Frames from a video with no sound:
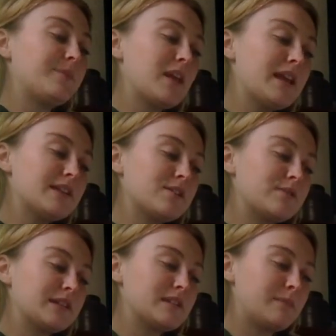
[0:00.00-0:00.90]
"He's
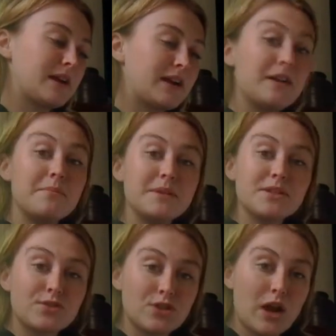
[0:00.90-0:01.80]
going to marry
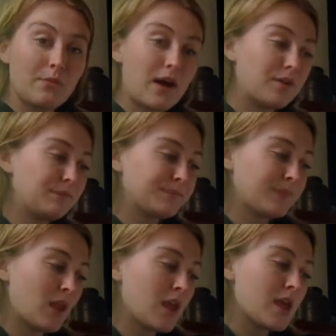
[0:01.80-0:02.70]
Miss Shotwell.
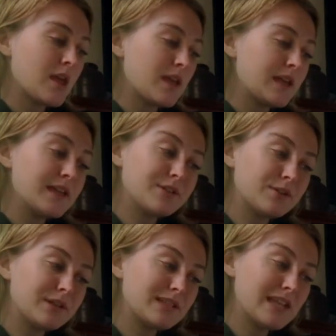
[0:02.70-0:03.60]
He
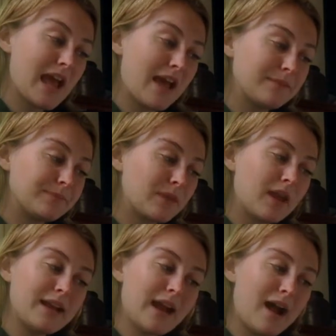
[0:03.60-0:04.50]
told us today,
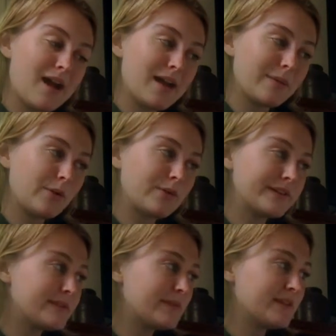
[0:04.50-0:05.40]
and I'm going
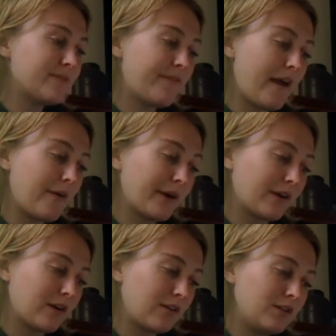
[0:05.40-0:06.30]
to be the flower
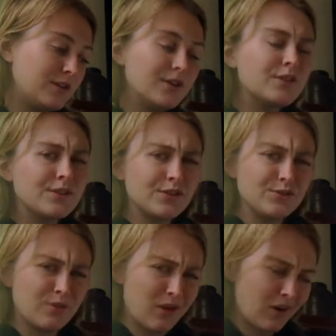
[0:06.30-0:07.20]
girl."
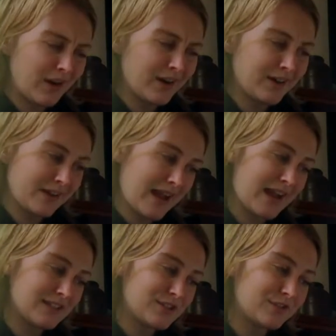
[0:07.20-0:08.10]
"You are?"
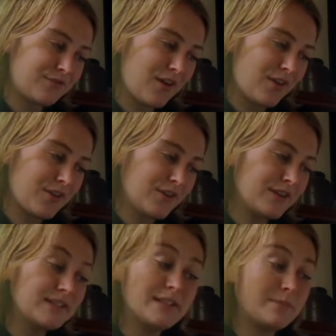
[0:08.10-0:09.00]
asked her father.
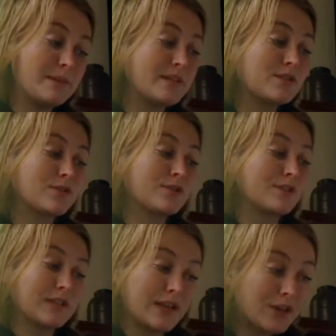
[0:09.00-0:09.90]
"Did Mr.
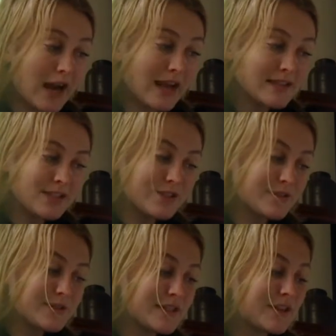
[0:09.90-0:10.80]
Slinger ask
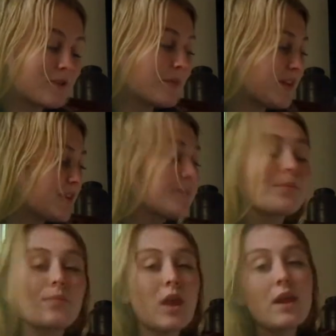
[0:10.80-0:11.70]
you?" said her mother.
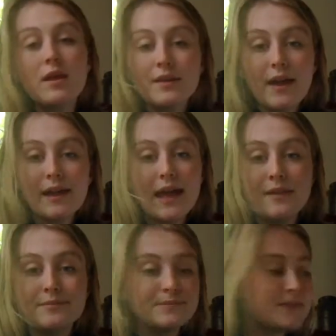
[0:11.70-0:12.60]
"Not
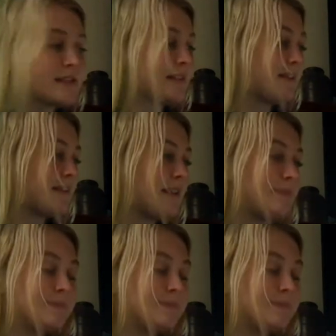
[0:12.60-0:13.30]
yet," said Lilly.